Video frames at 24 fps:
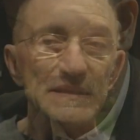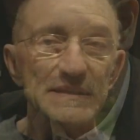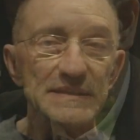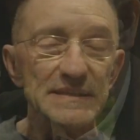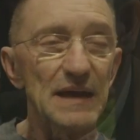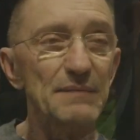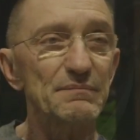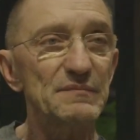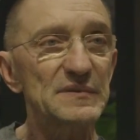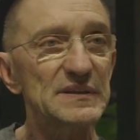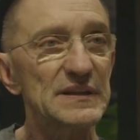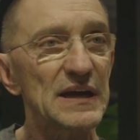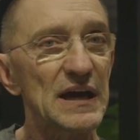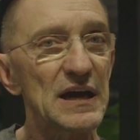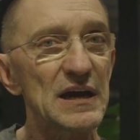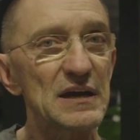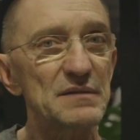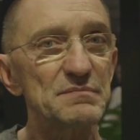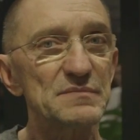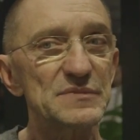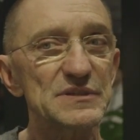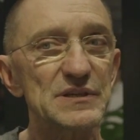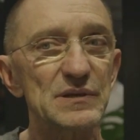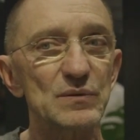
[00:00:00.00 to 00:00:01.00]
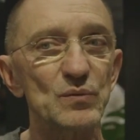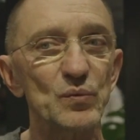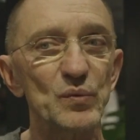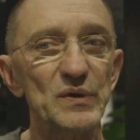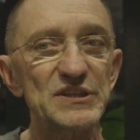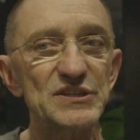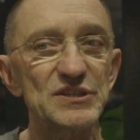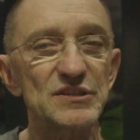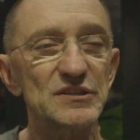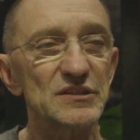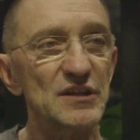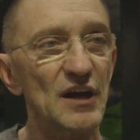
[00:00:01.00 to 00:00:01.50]
Sometimes
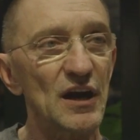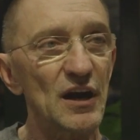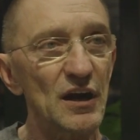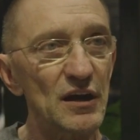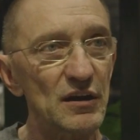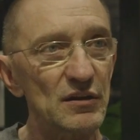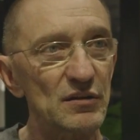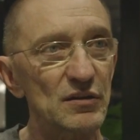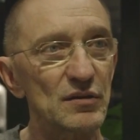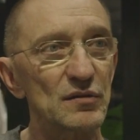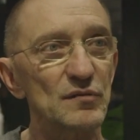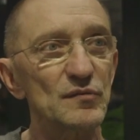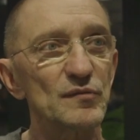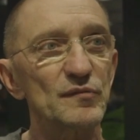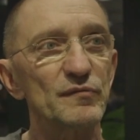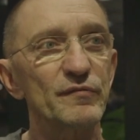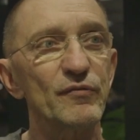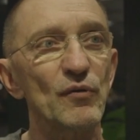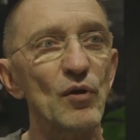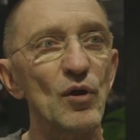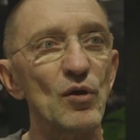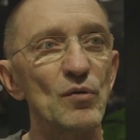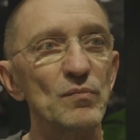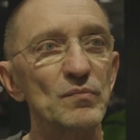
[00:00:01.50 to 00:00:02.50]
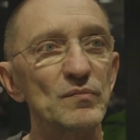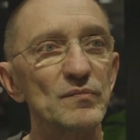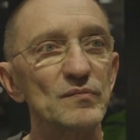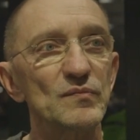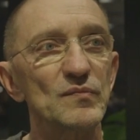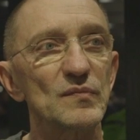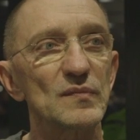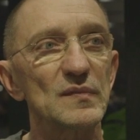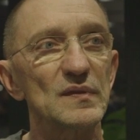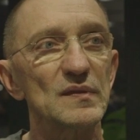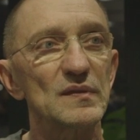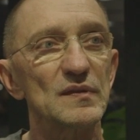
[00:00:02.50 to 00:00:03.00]
we start
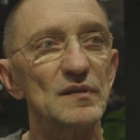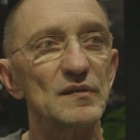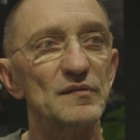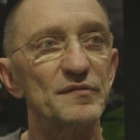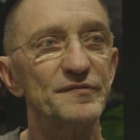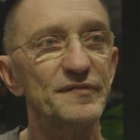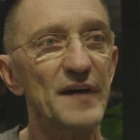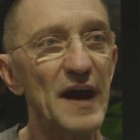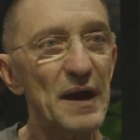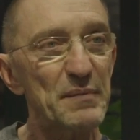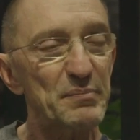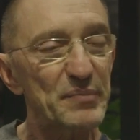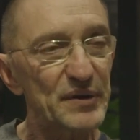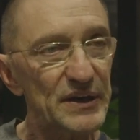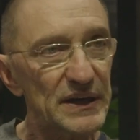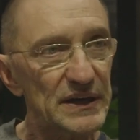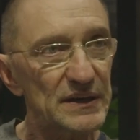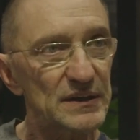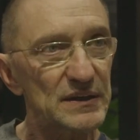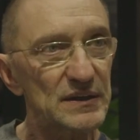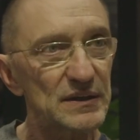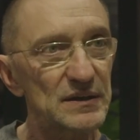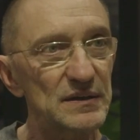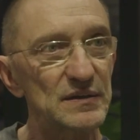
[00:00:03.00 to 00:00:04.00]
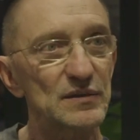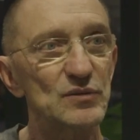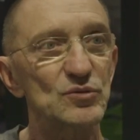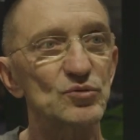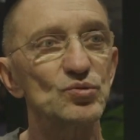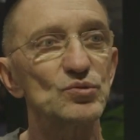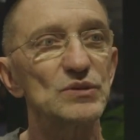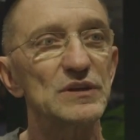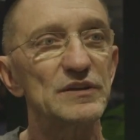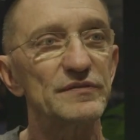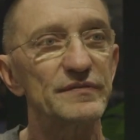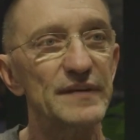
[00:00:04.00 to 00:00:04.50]
from the fabric
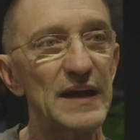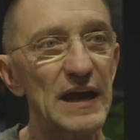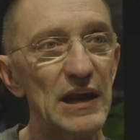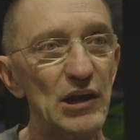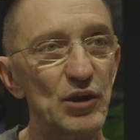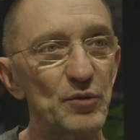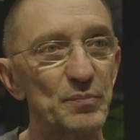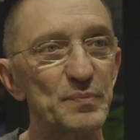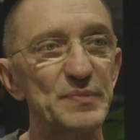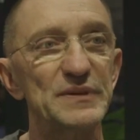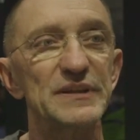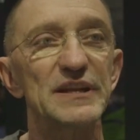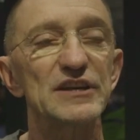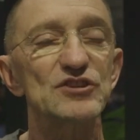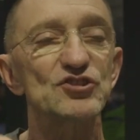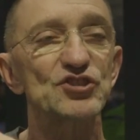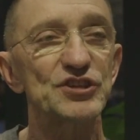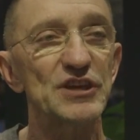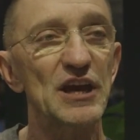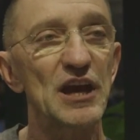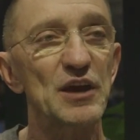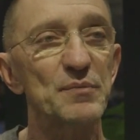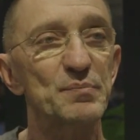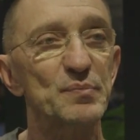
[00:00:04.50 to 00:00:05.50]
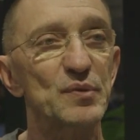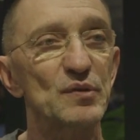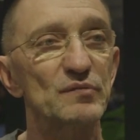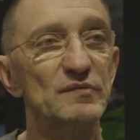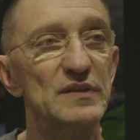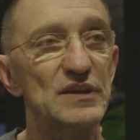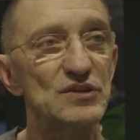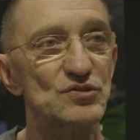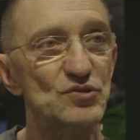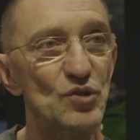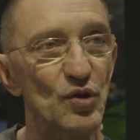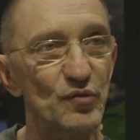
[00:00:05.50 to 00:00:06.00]
to develop the shape
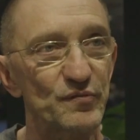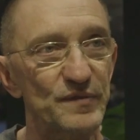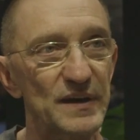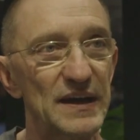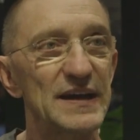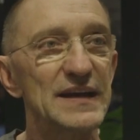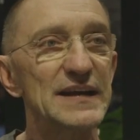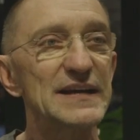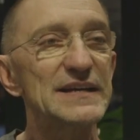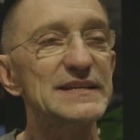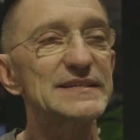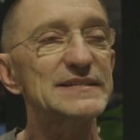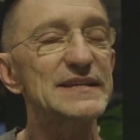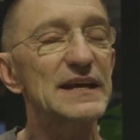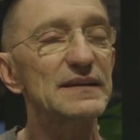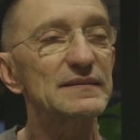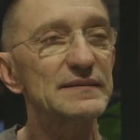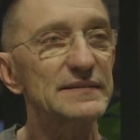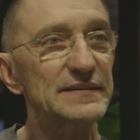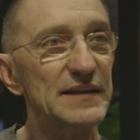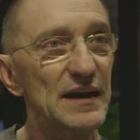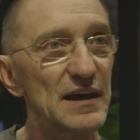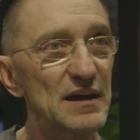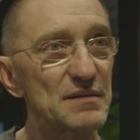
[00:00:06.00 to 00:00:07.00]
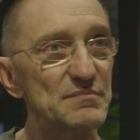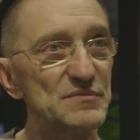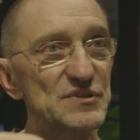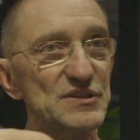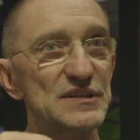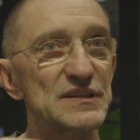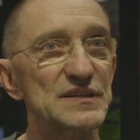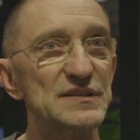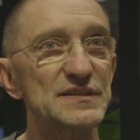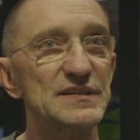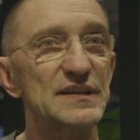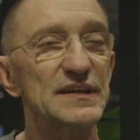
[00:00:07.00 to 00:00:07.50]
of the sofa.
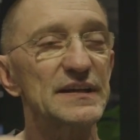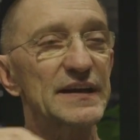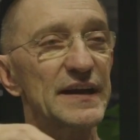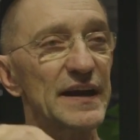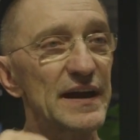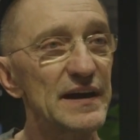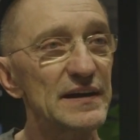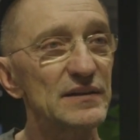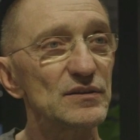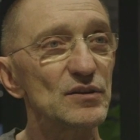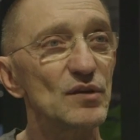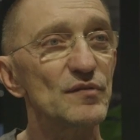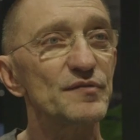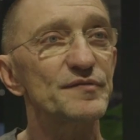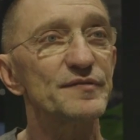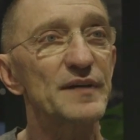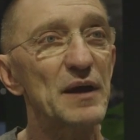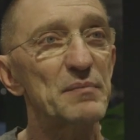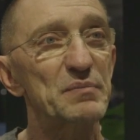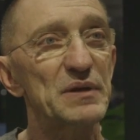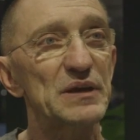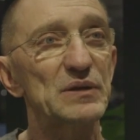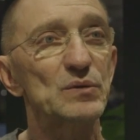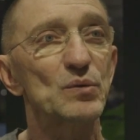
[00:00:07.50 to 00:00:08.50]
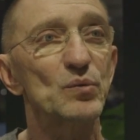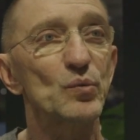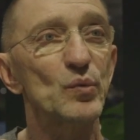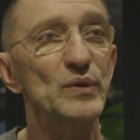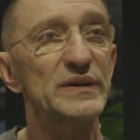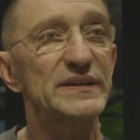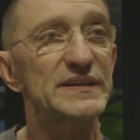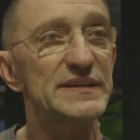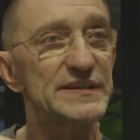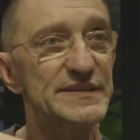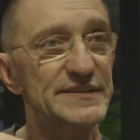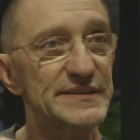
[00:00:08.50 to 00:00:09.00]
Sometimes it's the kind of fabric
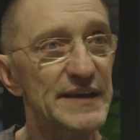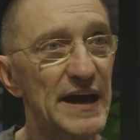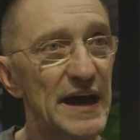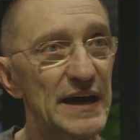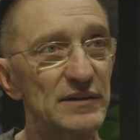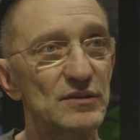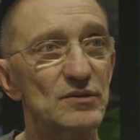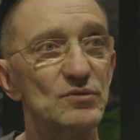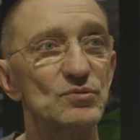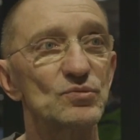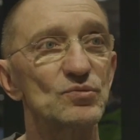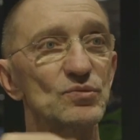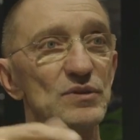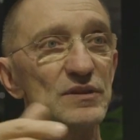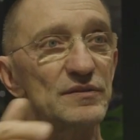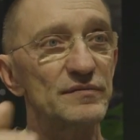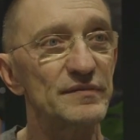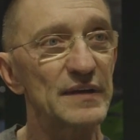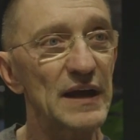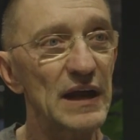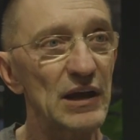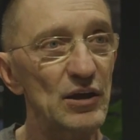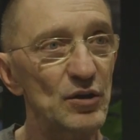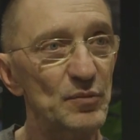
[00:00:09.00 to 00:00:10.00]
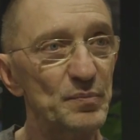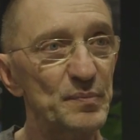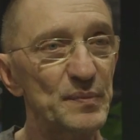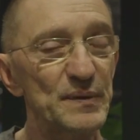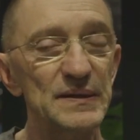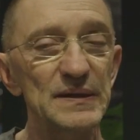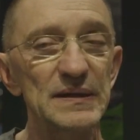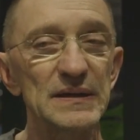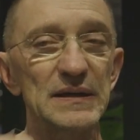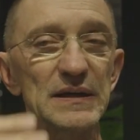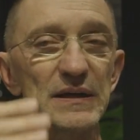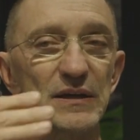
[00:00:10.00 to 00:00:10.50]
we decide to
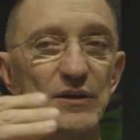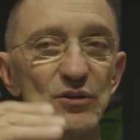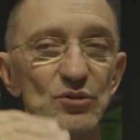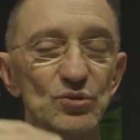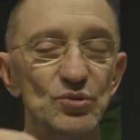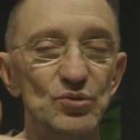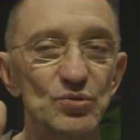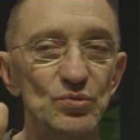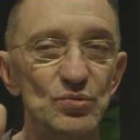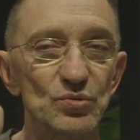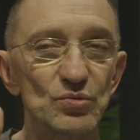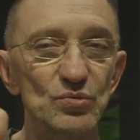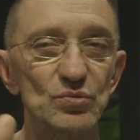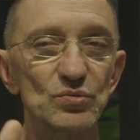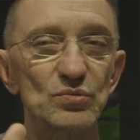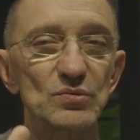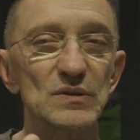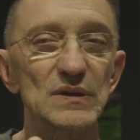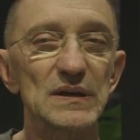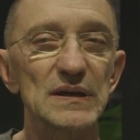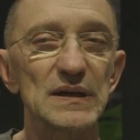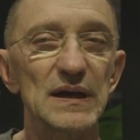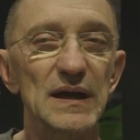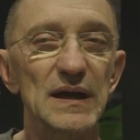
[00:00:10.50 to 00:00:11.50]
develop to